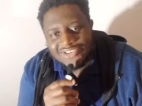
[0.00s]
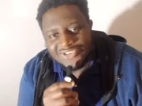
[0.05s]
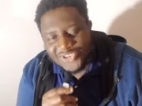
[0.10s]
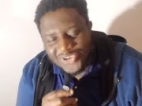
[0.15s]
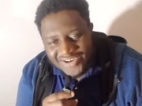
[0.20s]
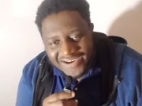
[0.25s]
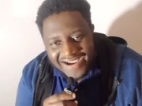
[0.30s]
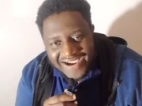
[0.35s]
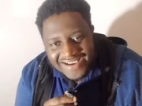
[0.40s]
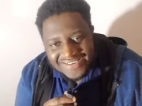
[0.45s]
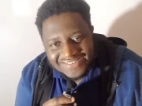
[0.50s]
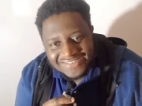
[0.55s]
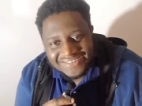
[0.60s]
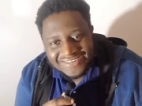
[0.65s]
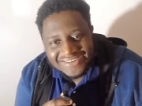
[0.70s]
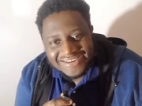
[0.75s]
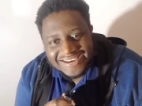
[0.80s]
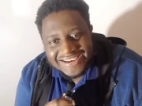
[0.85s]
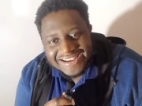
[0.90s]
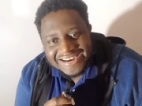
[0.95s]
So guys,
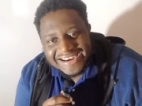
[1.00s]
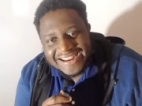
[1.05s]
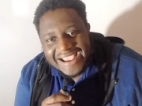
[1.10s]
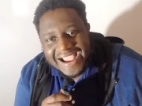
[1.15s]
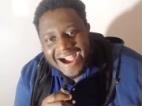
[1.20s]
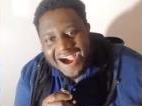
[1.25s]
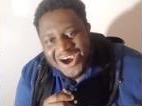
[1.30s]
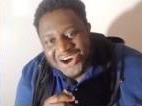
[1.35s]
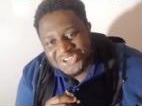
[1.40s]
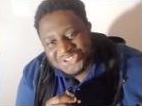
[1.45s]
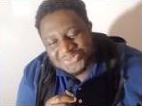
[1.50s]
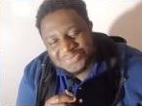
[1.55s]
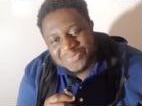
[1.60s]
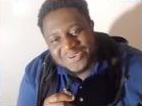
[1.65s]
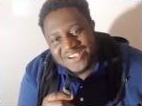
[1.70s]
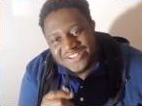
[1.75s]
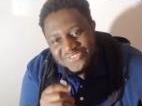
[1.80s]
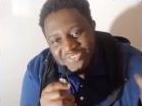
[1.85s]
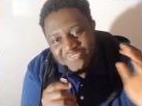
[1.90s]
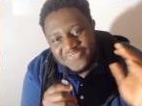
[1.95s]
the
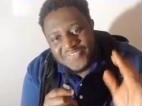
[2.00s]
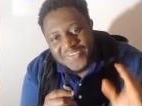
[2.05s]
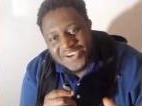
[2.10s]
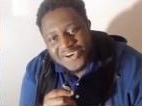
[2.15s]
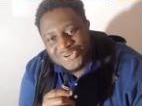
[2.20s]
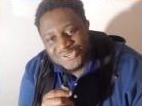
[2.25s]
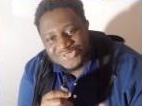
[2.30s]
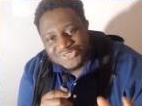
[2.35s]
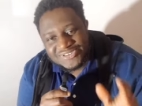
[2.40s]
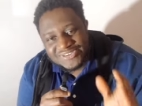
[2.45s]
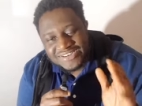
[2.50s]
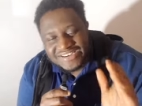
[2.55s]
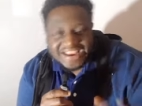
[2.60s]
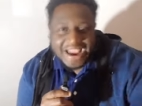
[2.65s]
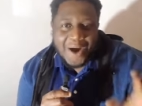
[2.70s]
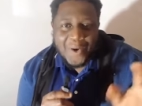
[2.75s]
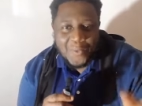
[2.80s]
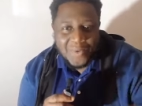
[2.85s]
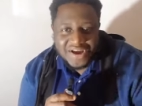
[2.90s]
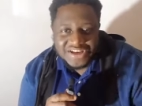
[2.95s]
housemaid failed
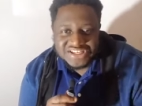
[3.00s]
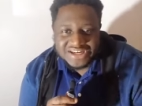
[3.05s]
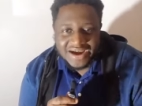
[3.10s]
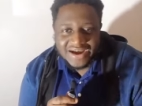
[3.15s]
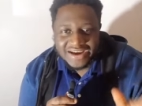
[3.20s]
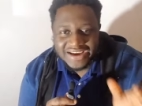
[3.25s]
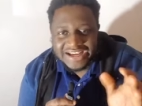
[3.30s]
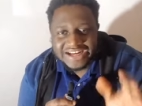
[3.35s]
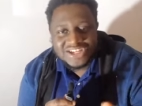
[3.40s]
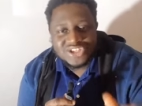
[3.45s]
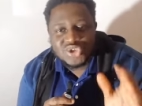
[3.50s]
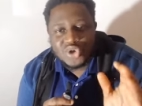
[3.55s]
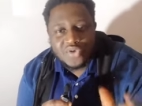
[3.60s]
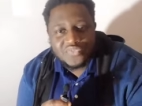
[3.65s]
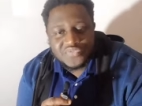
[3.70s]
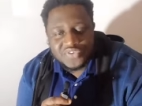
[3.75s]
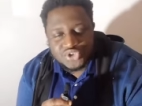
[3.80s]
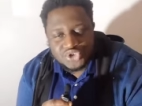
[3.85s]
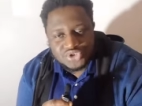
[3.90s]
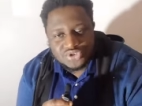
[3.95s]
their wager. It is
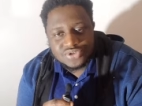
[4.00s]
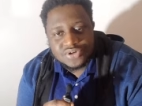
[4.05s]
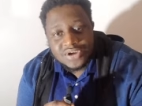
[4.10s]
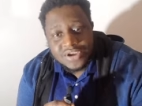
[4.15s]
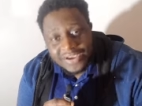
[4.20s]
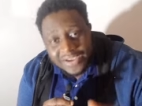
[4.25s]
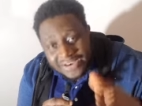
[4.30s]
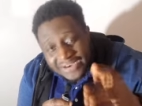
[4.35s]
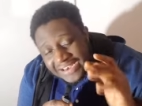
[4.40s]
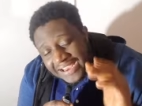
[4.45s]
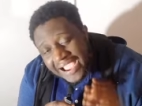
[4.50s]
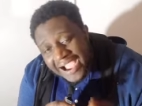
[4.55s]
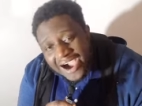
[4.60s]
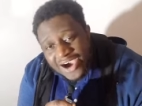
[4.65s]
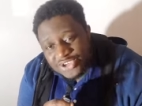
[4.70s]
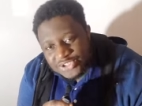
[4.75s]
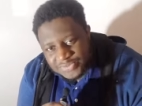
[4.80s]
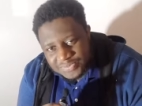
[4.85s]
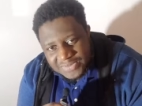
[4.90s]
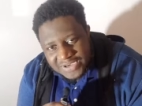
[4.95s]
official. The
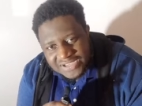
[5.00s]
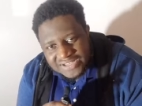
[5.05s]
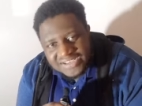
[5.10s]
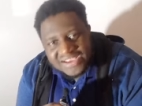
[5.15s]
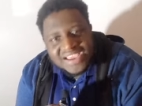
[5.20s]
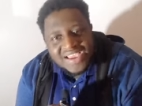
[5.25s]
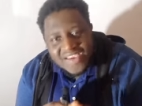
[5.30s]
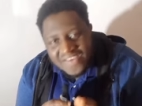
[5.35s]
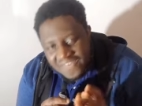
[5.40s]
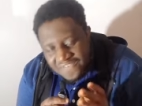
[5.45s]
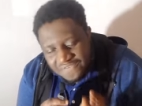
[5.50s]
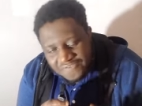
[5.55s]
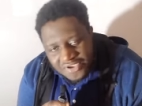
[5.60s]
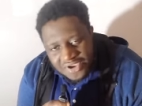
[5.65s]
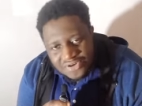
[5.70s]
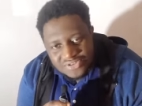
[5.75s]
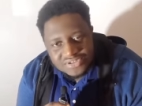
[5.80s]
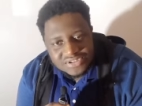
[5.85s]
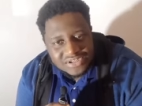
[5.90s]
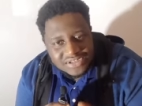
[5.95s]
housemaid
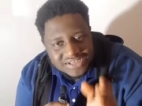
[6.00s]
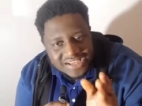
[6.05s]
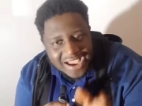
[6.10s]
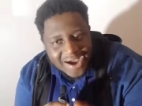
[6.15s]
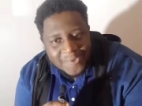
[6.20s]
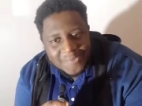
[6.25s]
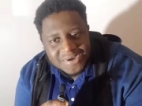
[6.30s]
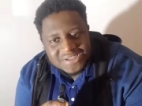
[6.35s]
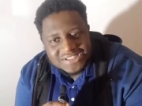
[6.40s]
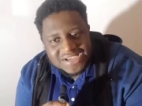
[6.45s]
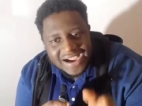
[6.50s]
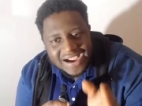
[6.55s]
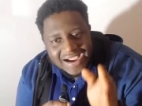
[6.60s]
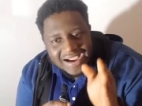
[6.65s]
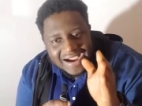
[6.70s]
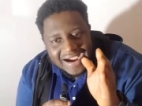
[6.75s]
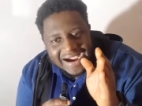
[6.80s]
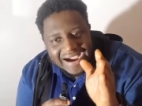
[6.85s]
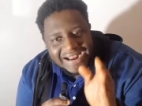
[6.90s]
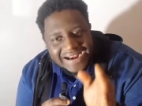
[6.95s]
failed their wager,
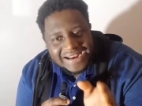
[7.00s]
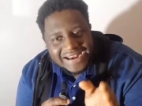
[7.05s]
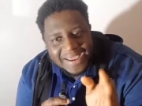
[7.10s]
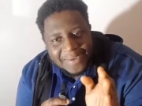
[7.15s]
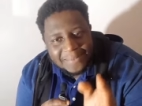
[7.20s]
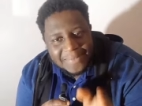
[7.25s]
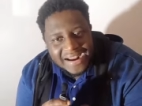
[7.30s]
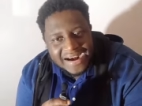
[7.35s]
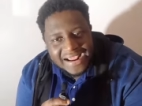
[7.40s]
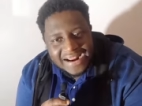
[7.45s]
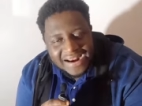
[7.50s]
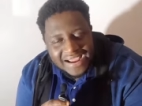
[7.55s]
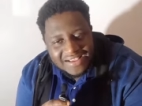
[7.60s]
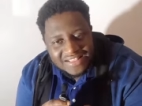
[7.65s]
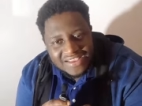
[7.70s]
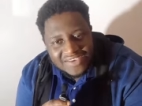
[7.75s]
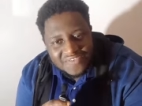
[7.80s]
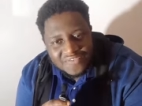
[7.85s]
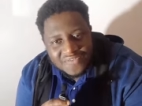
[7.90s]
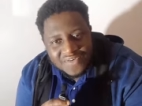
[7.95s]
and in a manner
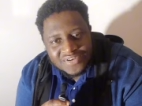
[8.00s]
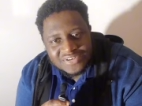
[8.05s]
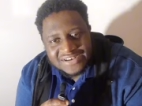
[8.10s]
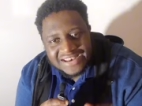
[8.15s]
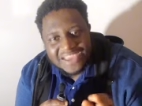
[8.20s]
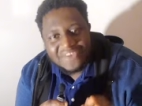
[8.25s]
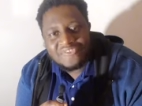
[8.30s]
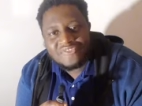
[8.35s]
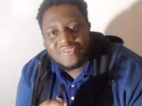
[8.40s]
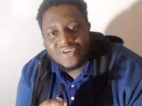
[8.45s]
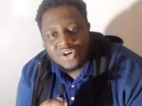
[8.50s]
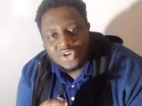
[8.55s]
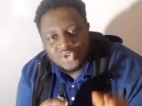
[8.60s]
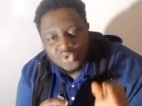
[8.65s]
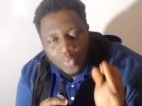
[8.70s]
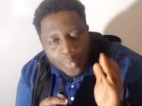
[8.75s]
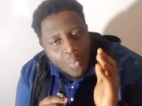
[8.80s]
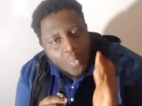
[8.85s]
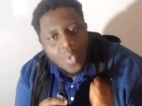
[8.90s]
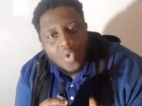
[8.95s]
that they failed
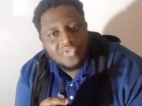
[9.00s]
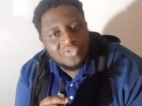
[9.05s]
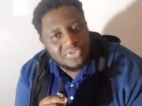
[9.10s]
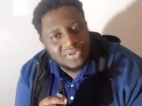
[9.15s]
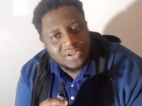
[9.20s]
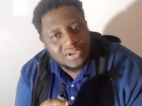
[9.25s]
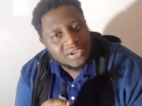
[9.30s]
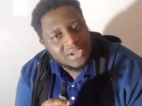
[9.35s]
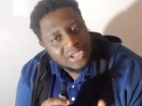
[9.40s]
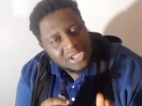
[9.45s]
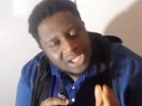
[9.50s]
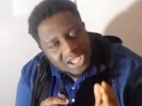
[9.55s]
woefully.